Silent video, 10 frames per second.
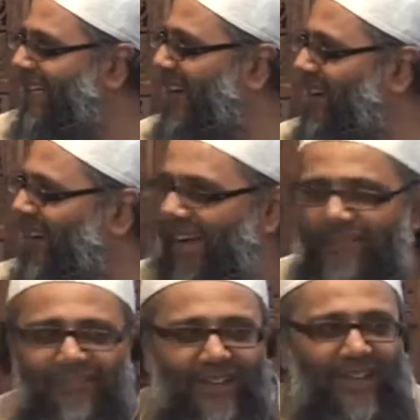that in our
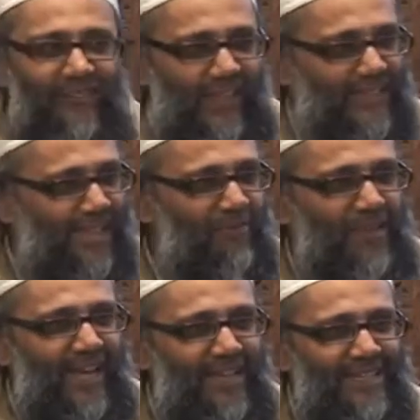life. That
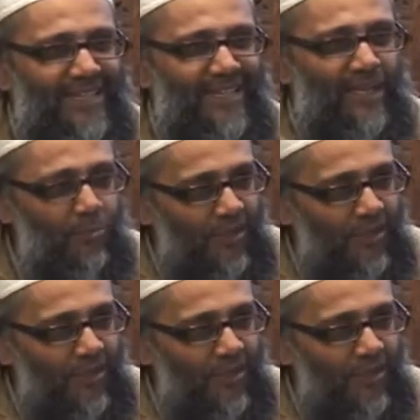some days